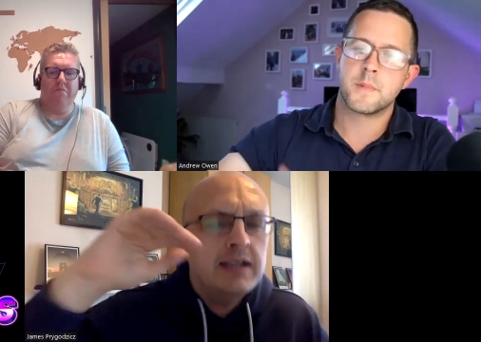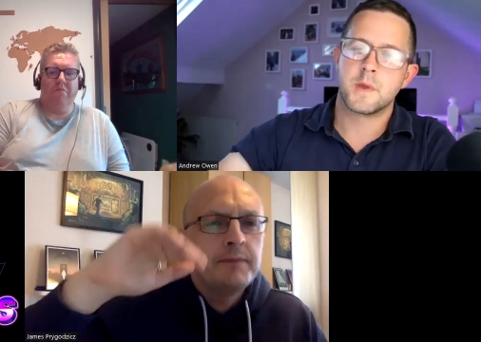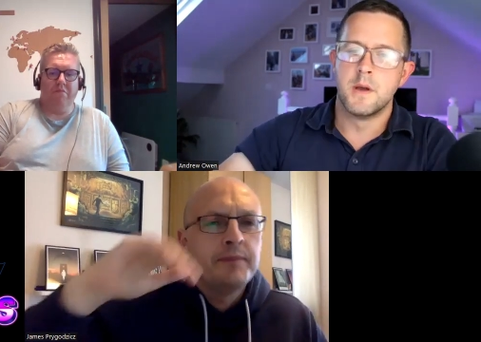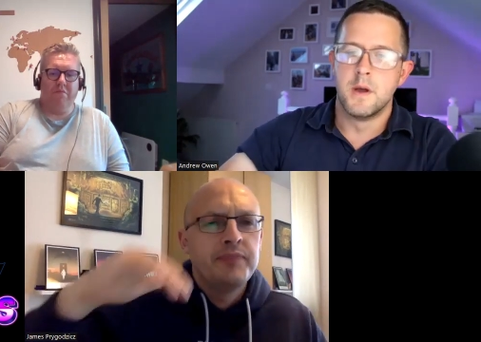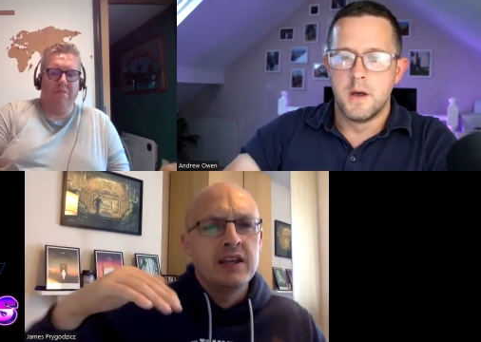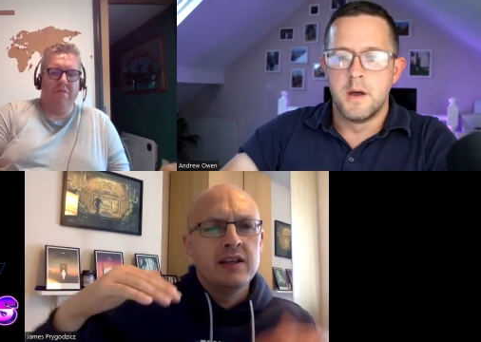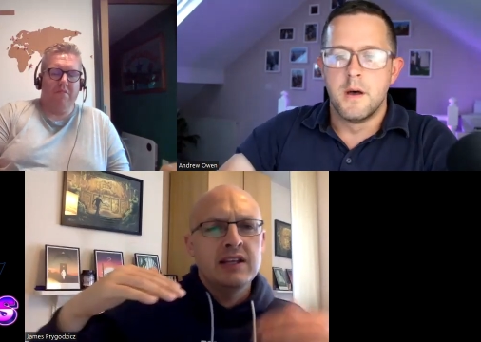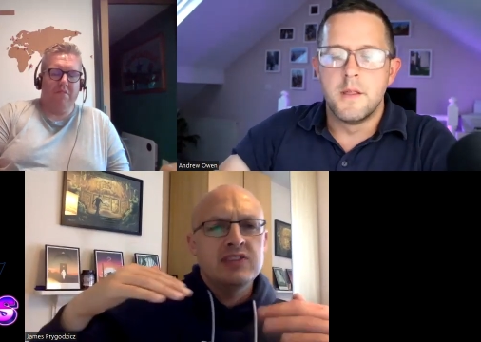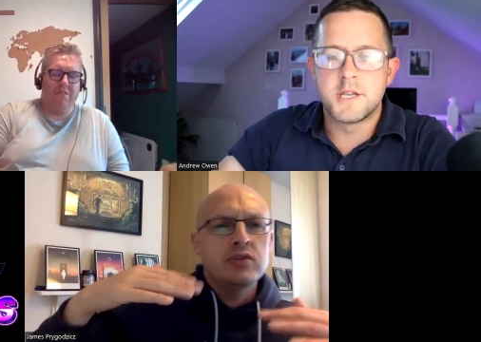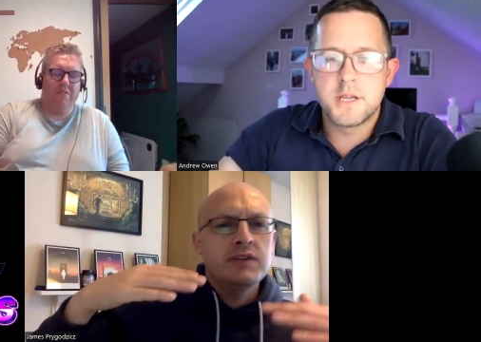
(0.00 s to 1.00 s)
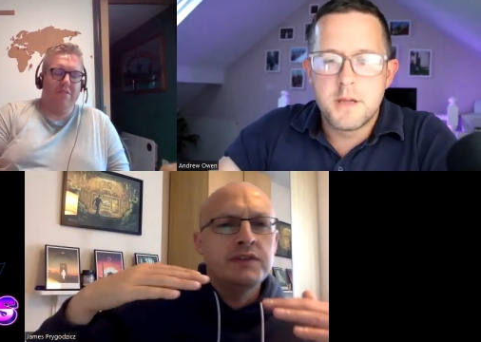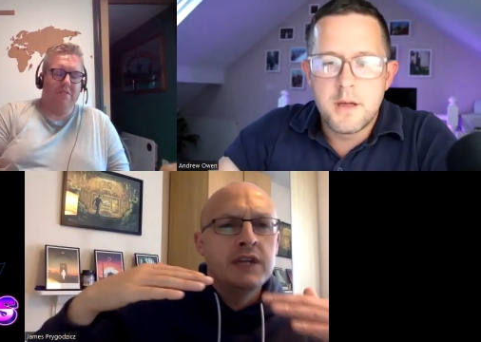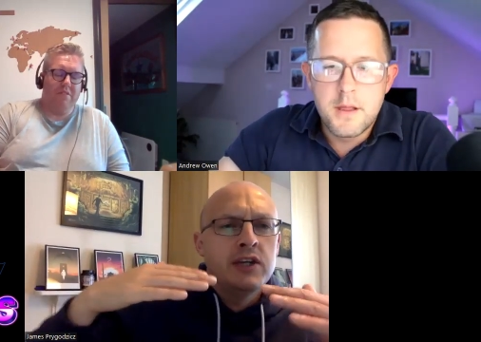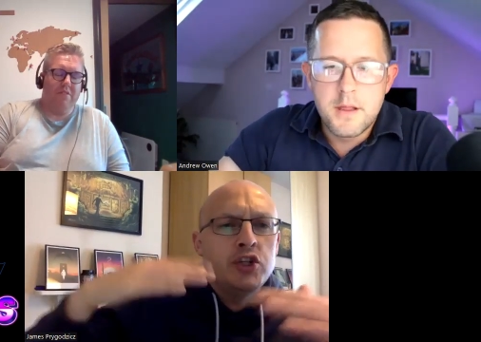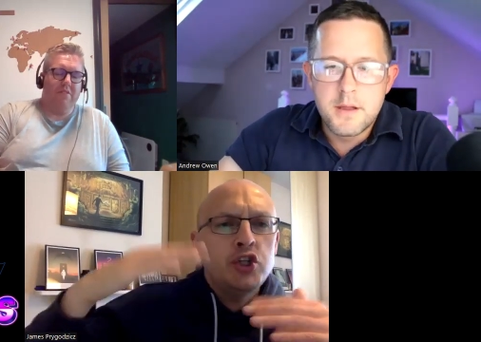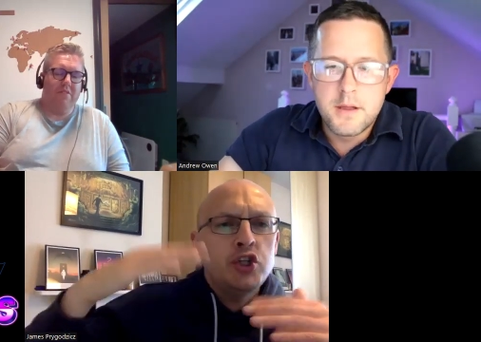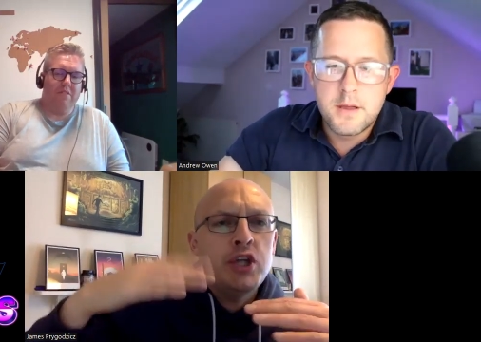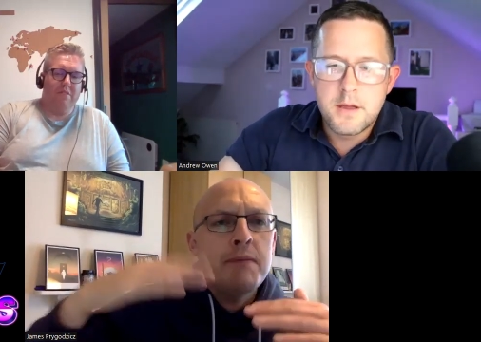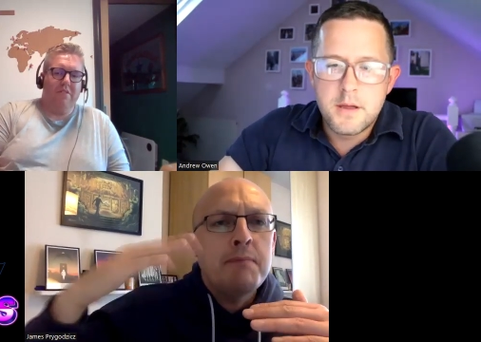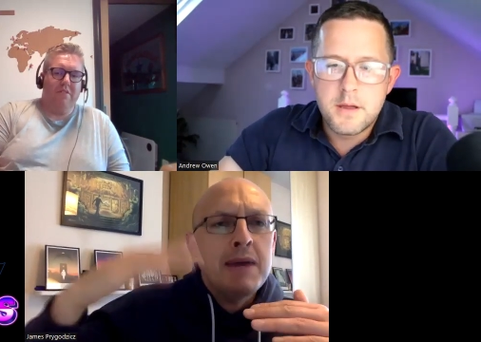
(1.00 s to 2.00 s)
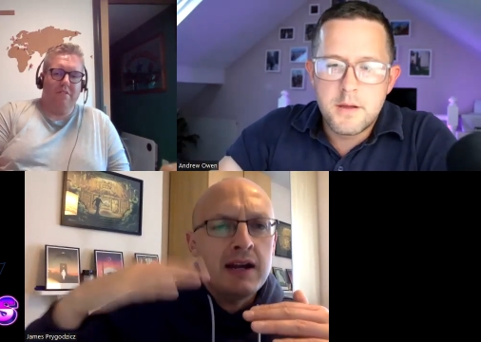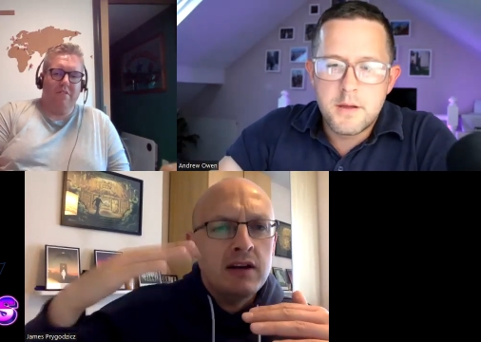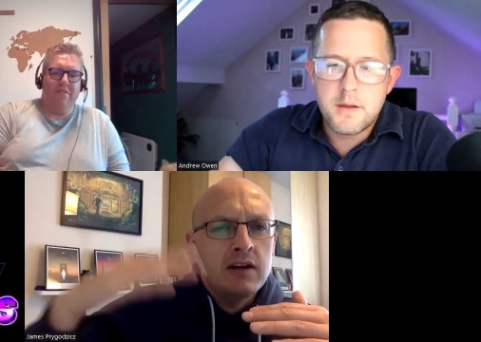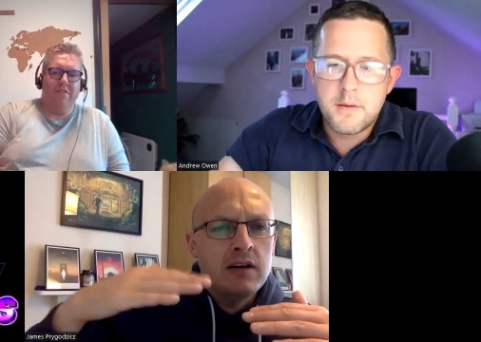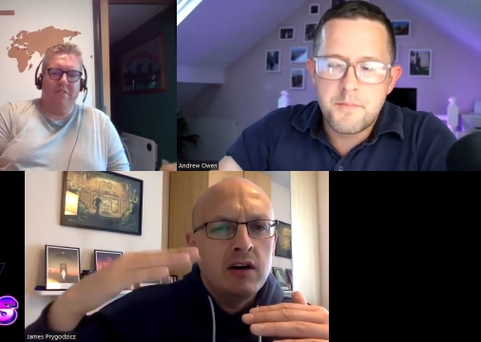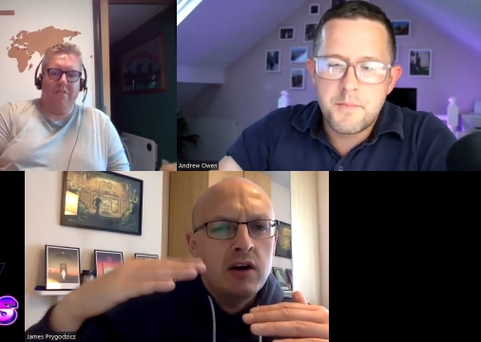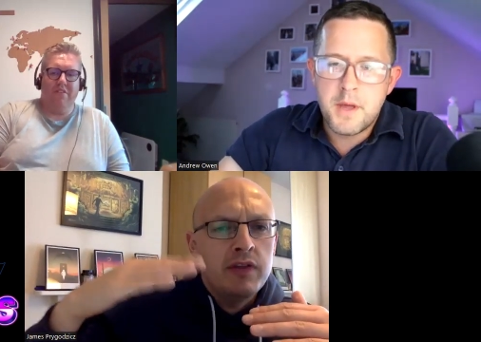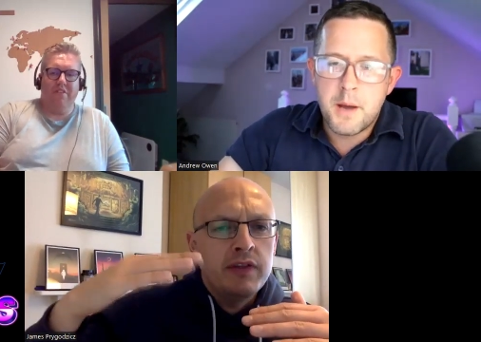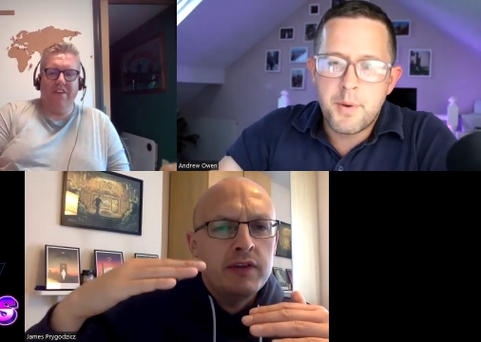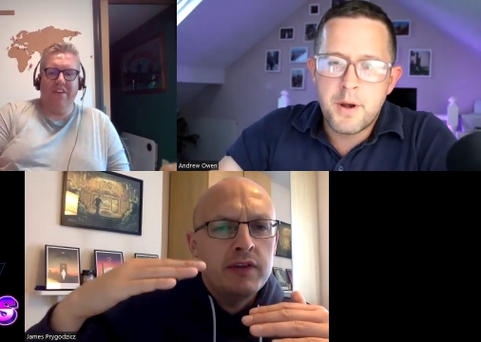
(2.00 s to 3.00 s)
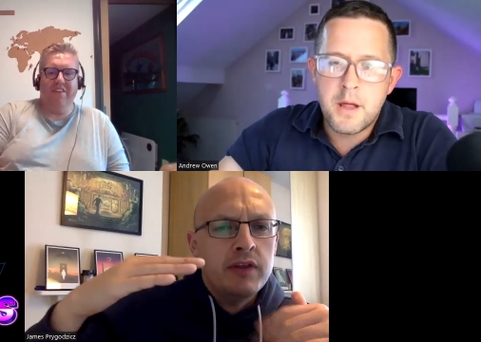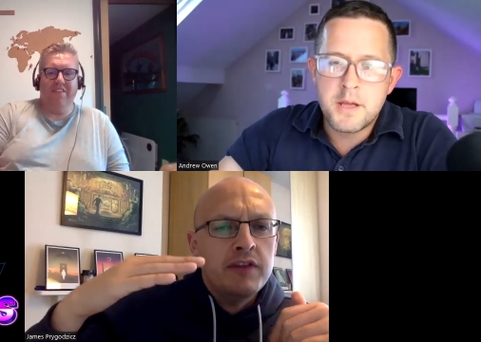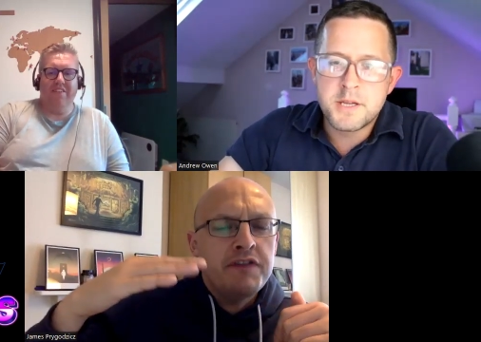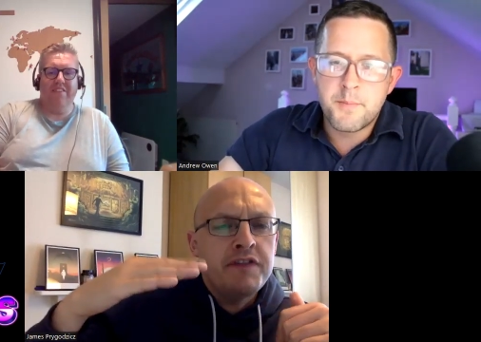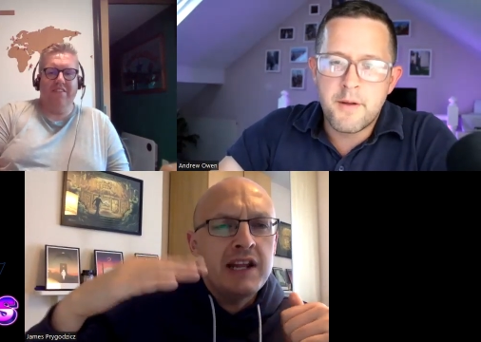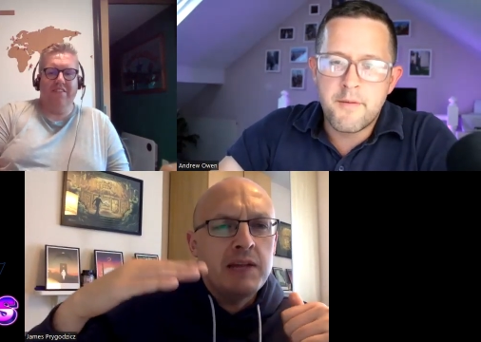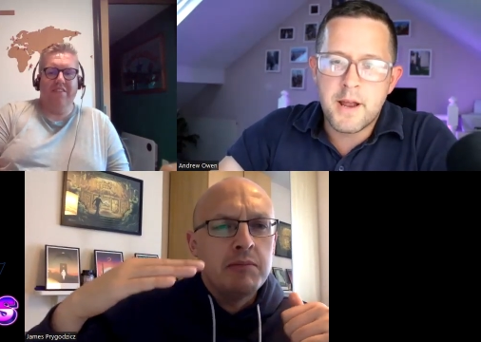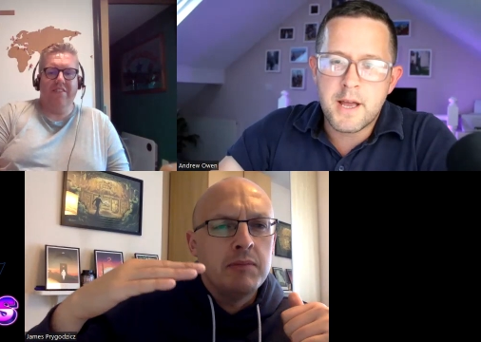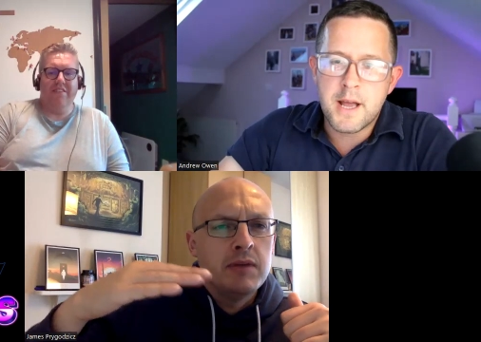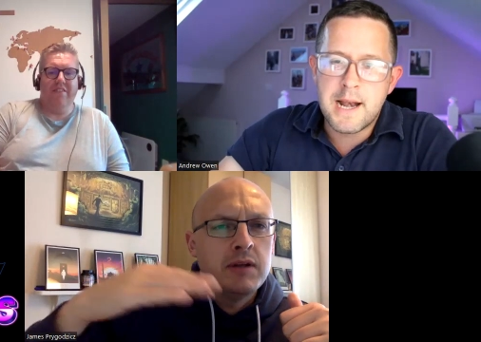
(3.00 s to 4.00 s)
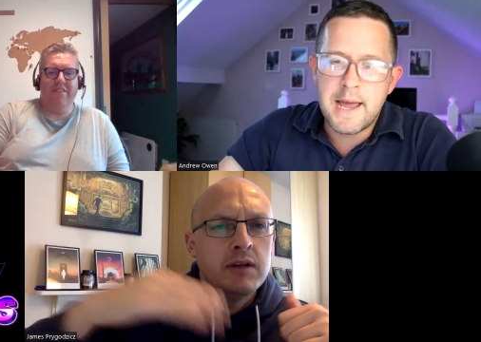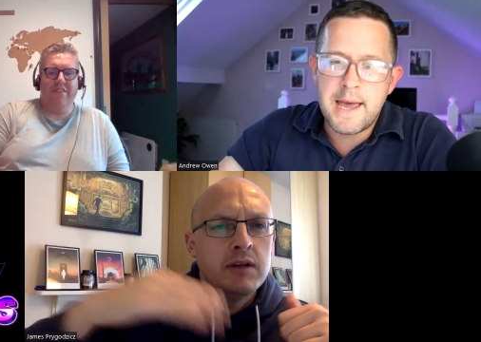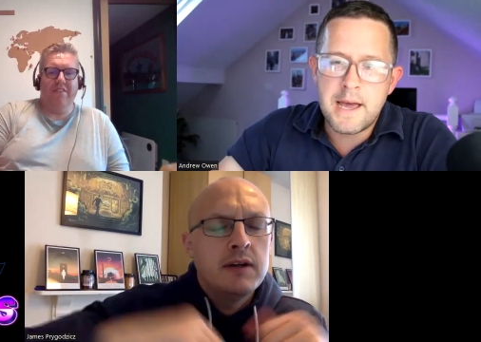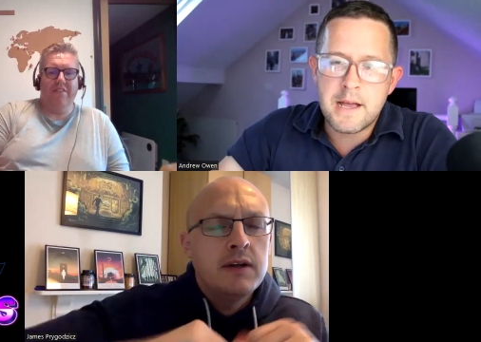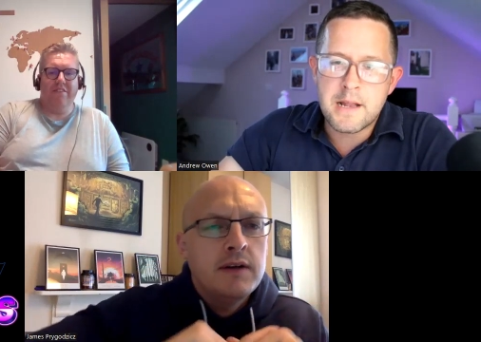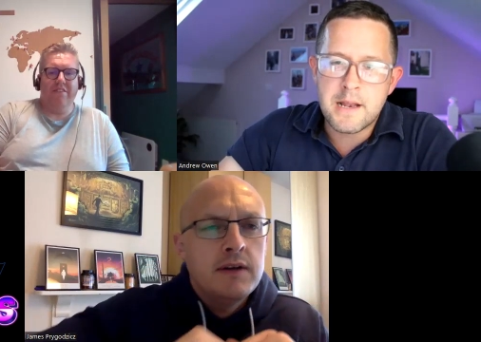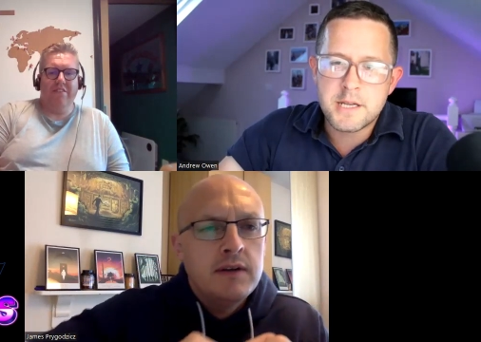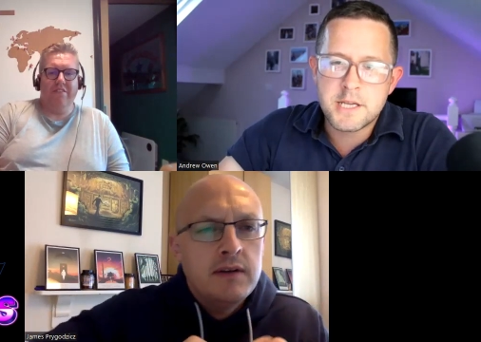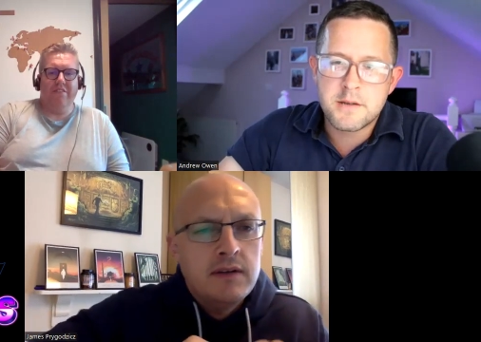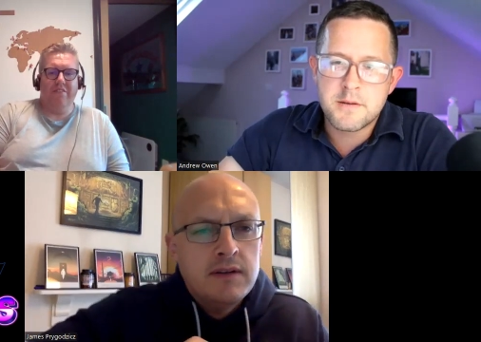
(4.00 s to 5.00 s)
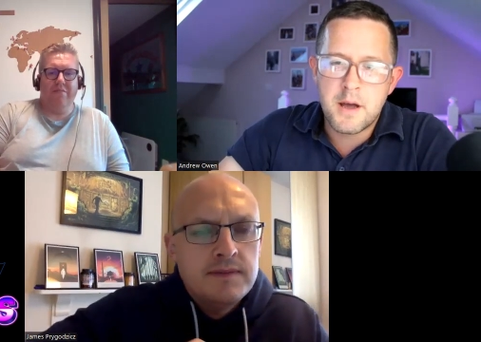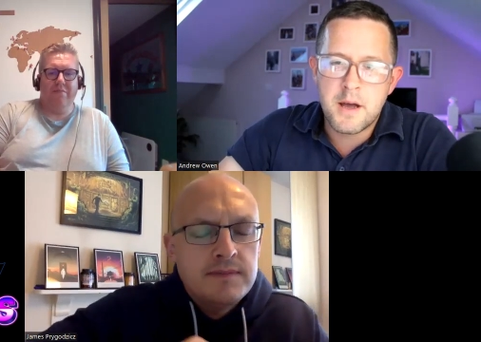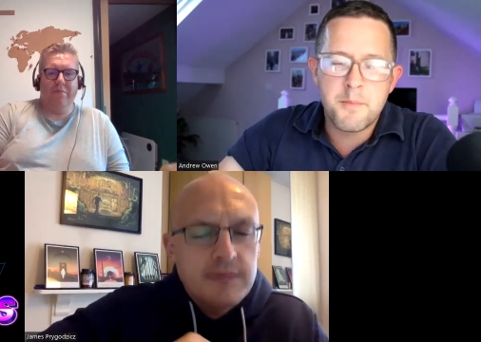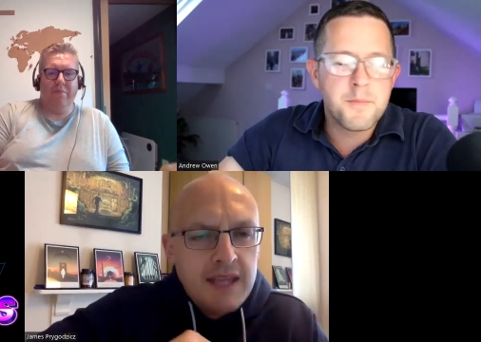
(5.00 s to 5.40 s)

Speaker 1: mm. a sort of shimmer.
Speaker 2: yeah, the, but there's a bit film. of like a glare, like a um,